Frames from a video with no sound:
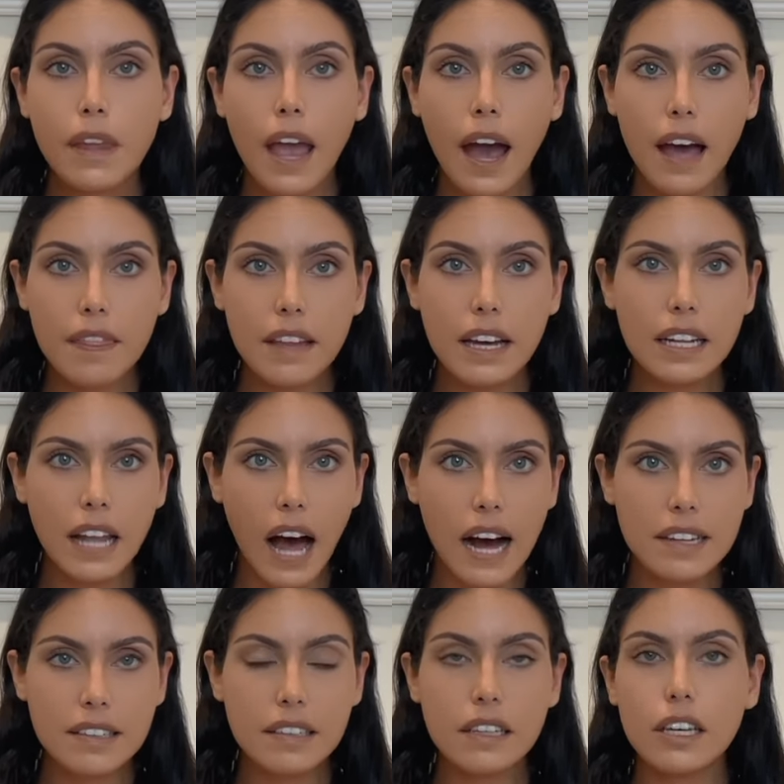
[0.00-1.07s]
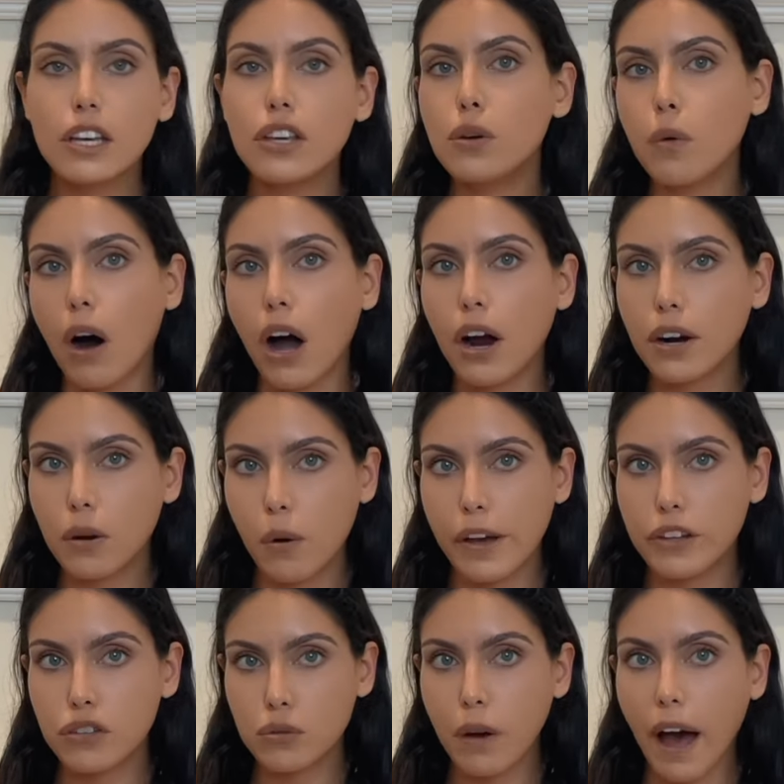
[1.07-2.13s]
And then lastly, you are going
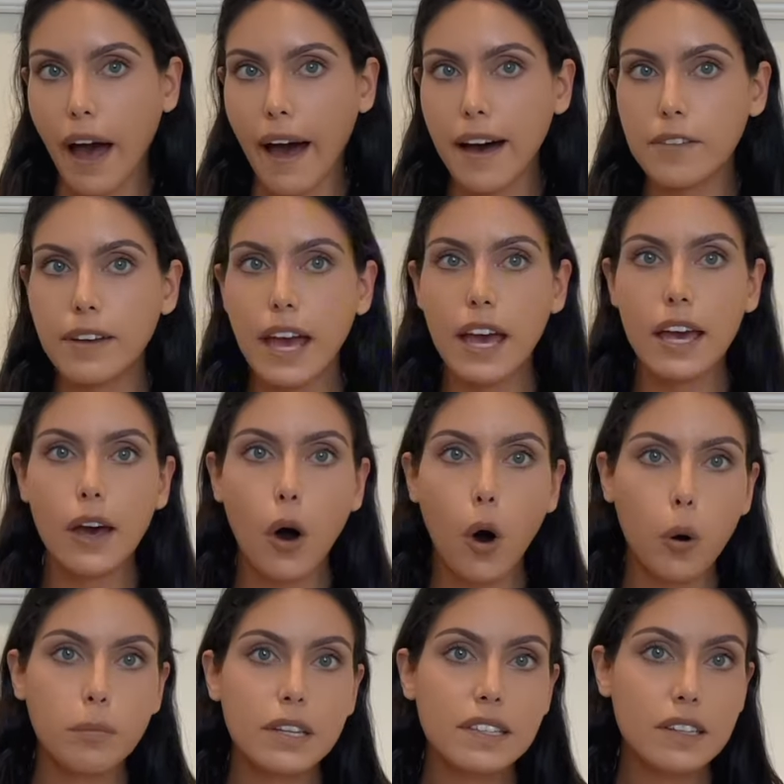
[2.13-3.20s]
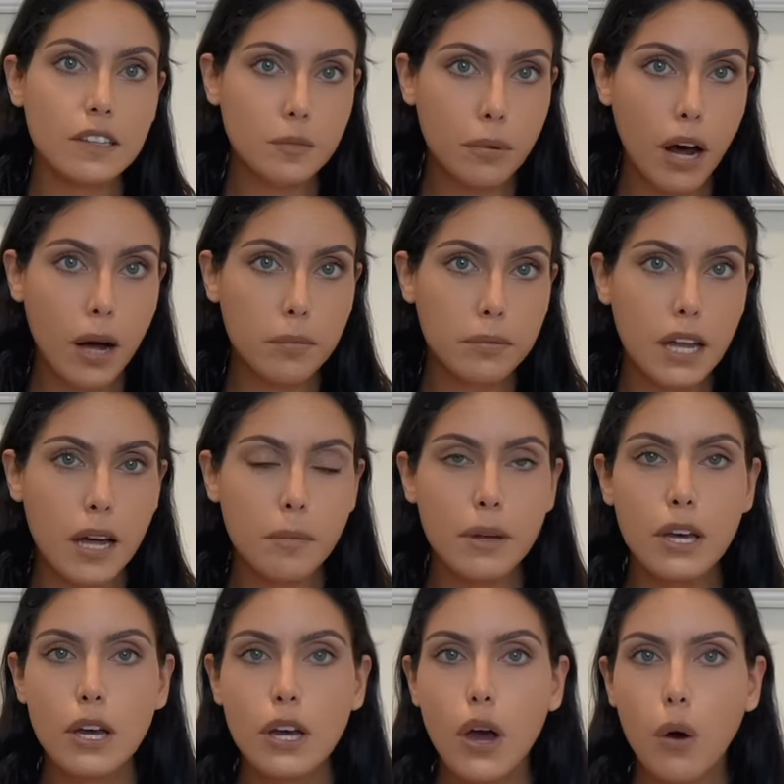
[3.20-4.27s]
to have a homelessness problem,
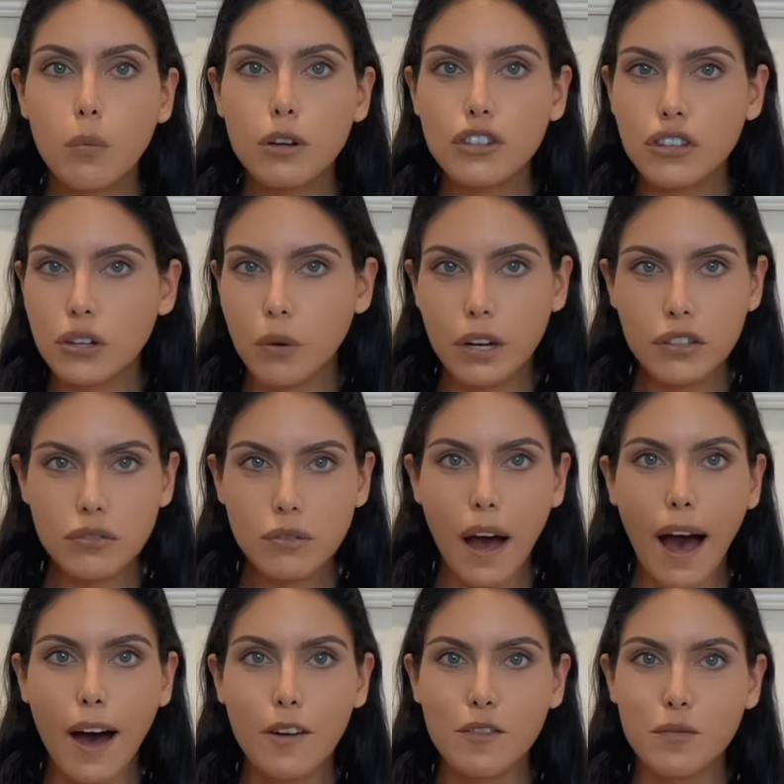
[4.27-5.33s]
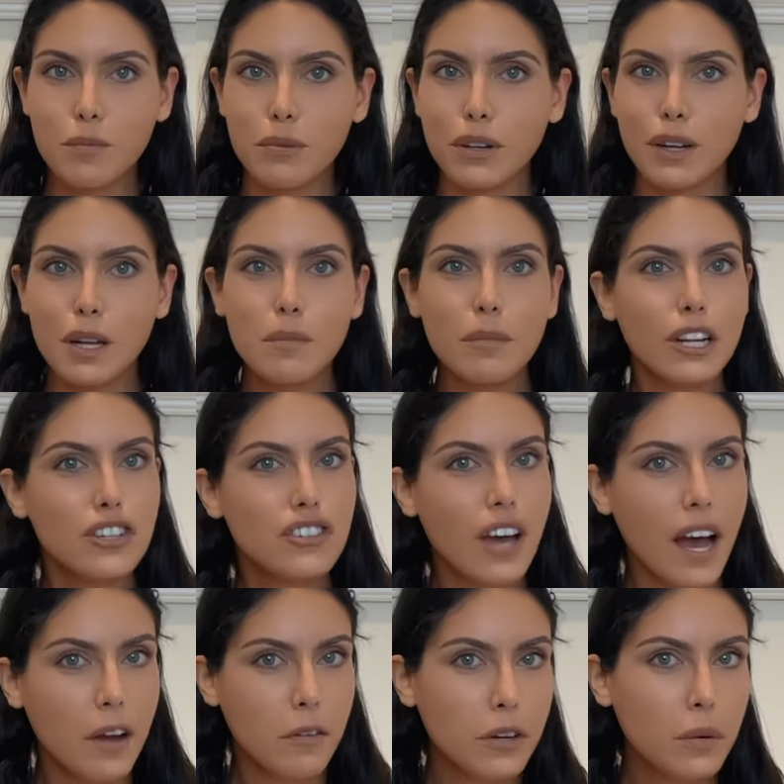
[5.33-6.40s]
which you're going to have pretty much
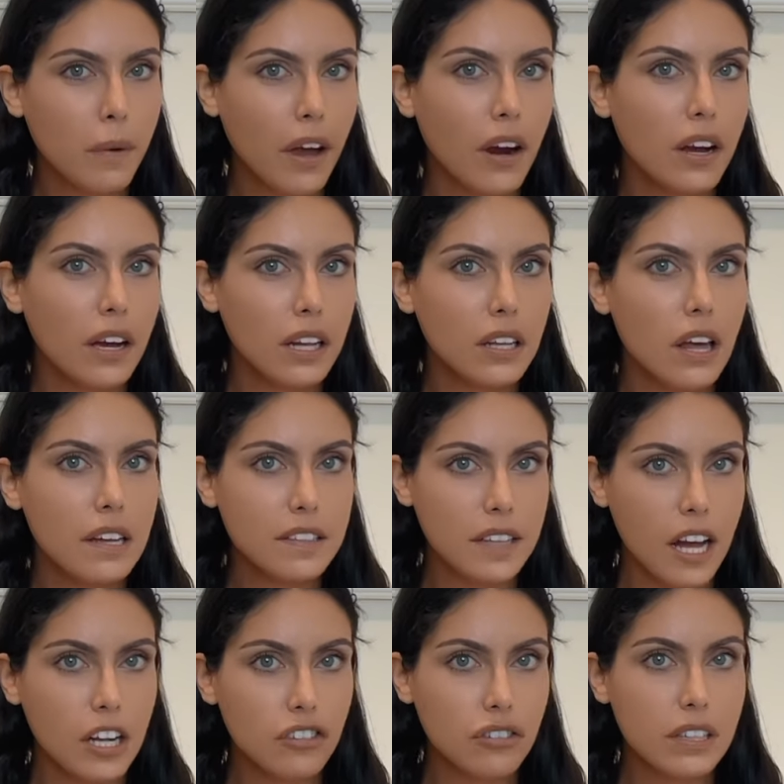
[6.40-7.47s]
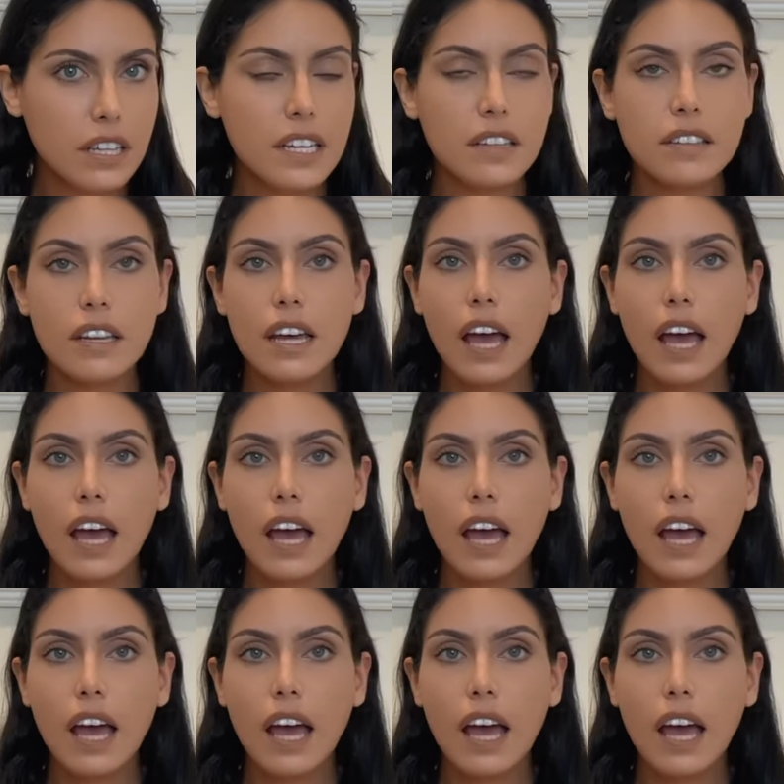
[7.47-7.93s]
everywhere in Los Angeles.